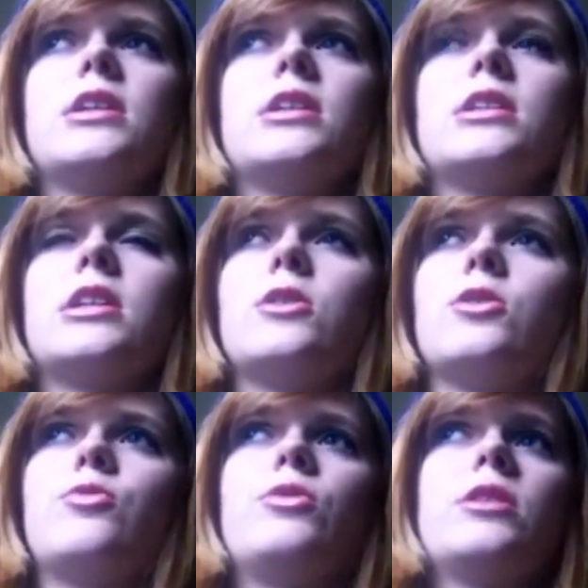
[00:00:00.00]
it's gonna
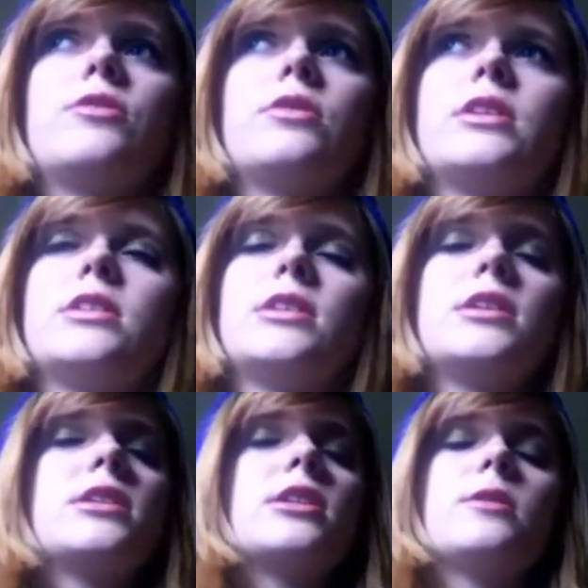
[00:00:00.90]
look really greasy,
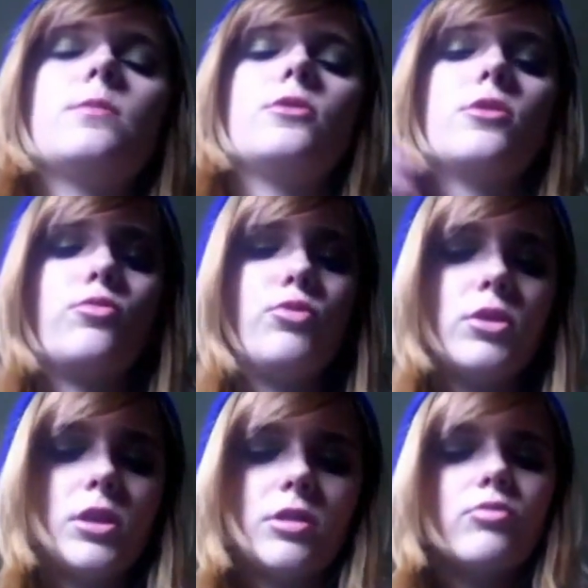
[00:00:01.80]
it's gonna look
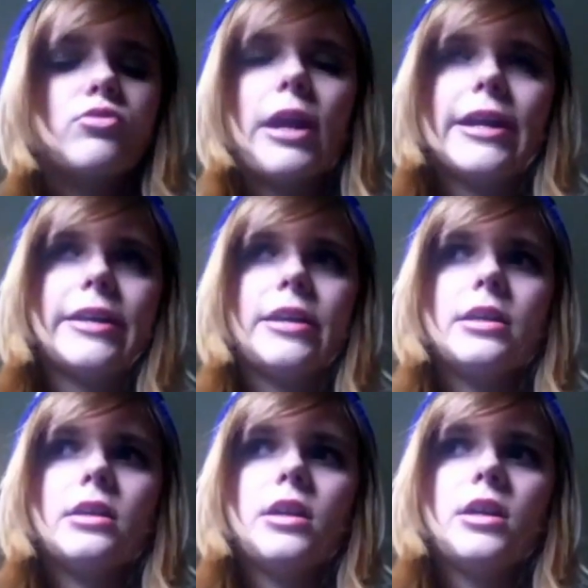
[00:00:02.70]
really ratty